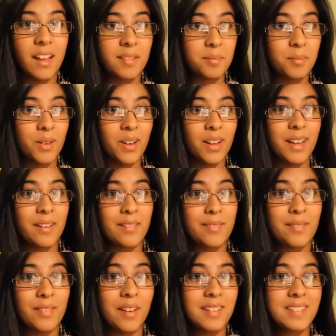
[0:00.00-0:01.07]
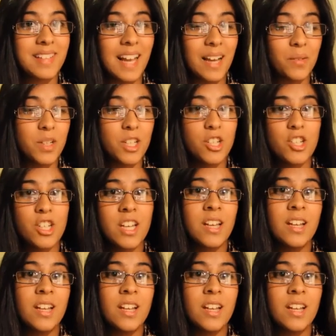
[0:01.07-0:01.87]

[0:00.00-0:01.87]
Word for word: as my first language,